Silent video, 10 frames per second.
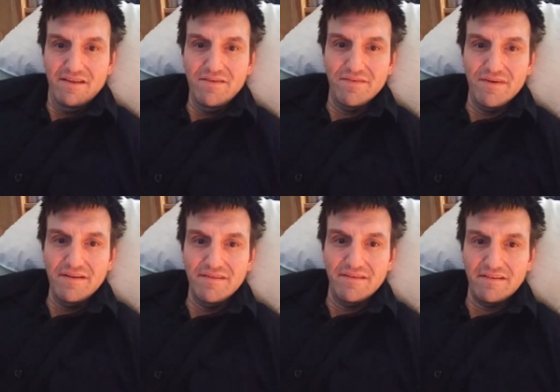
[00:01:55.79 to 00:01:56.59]
human
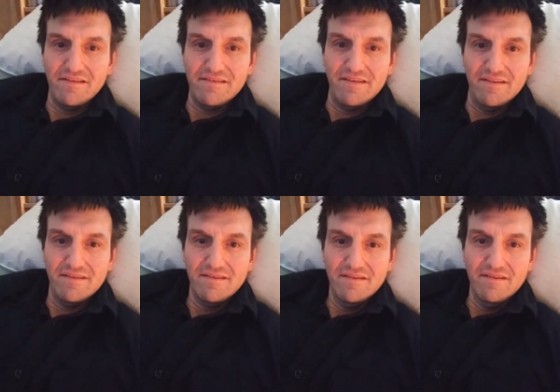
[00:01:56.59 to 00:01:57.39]
race's existence.
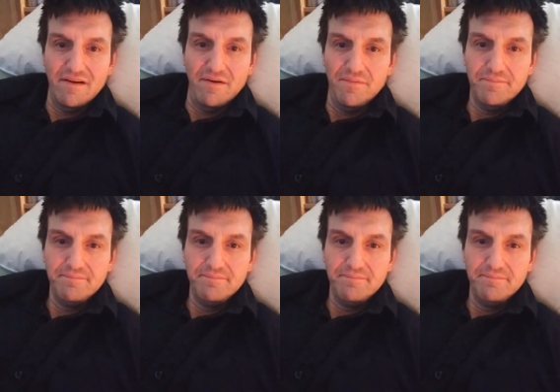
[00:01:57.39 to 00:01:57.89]
So